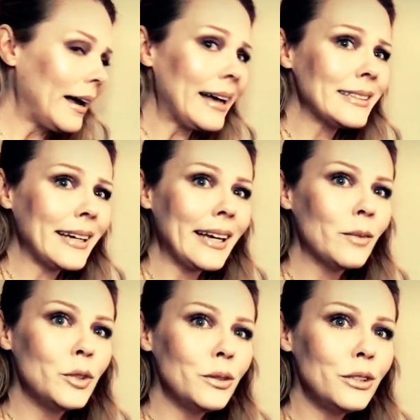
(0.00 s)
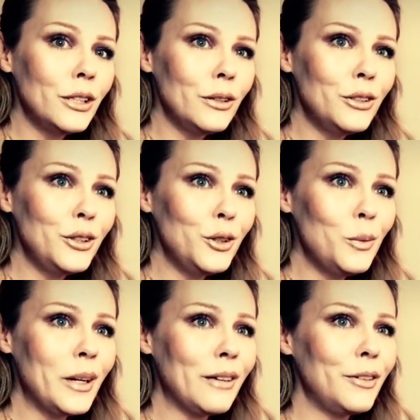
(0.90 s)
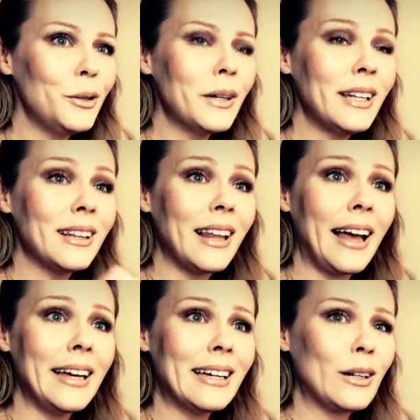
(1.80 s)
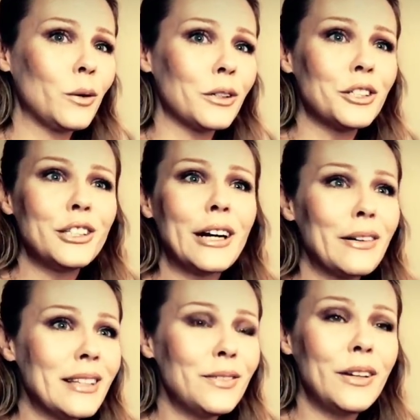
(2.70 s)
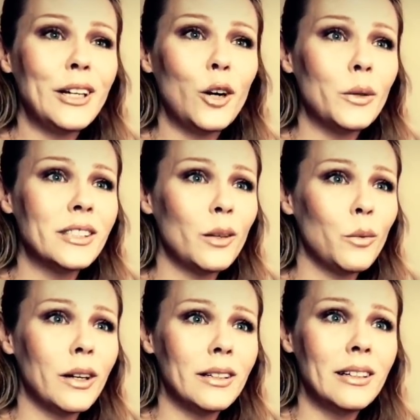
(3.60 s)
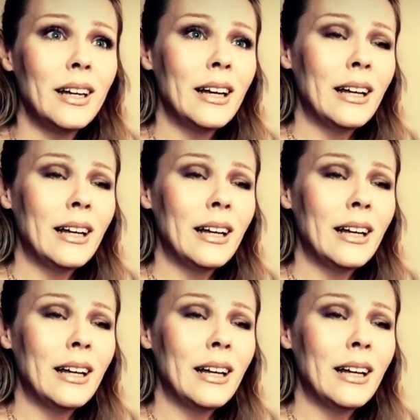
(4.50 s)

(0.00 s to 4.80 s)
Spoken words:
as I am new to YouTube, if you can like or share this video with someone,